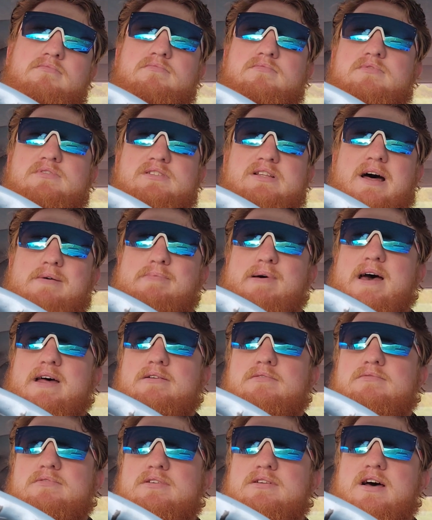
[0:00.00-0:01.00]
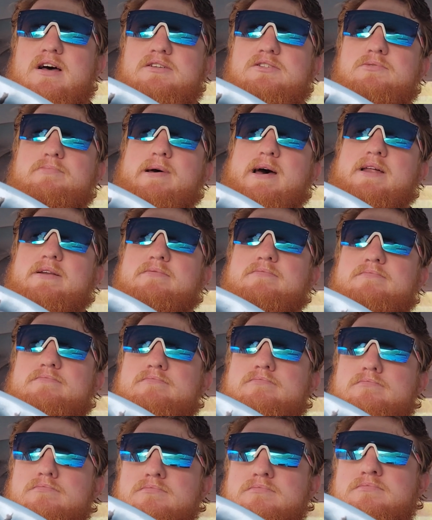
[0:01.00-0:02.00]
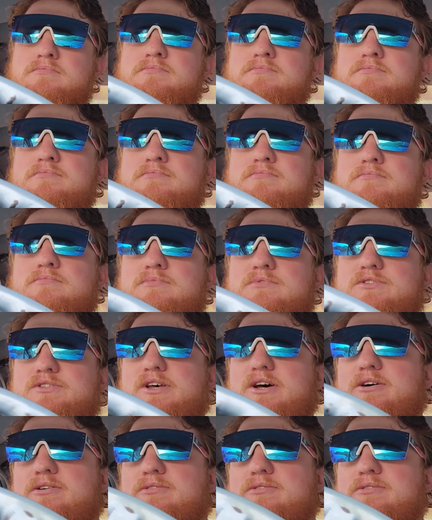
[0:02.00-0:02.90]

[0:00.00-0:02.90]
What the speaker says: It's not bad, not too bad. So,